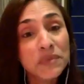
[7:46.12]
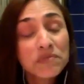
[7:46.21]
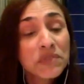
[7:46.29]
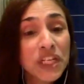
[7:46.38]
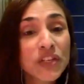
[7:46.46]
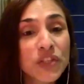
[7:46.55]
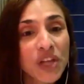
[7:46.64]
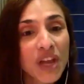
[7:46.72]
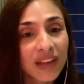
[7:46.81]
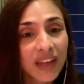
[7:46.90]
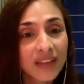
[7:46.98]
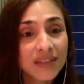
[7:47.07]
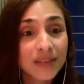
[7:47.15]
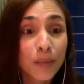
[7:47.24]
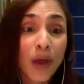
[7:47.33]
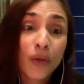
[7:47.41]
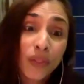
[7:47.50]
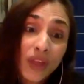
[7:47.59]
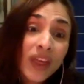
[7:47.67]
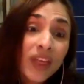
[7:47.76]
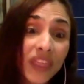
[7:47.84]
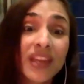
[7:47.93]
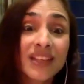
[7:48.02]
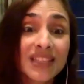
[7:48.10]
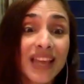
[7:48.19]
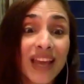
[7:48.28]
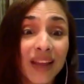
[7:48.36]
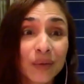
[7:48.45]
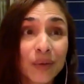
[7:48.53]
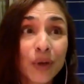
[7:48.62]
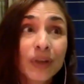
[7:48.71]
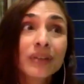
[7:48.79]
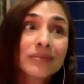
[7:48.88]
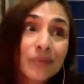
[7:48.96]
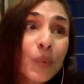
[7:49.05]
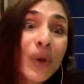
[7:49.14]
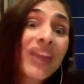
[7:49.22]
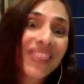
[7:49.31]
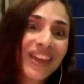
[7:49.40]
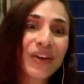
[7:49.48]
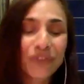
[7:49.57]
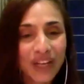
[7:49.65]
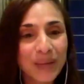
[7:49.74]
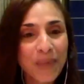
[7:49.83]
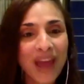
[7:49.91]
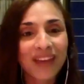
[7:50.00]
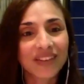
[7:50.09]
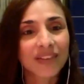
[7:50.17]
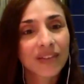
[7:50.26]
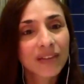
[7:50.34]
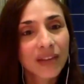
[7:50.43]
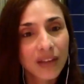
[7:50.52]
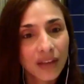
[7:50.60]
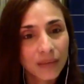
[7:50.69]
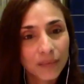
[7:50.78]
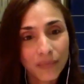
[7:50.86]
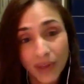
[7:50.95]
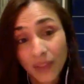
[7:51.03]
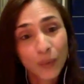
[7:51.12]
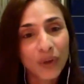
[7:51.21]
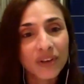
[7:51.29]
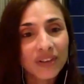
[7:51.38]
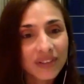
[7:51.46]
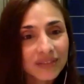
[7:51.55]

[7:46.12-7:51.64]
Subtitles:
teach young kids about things that we think really matter in the world.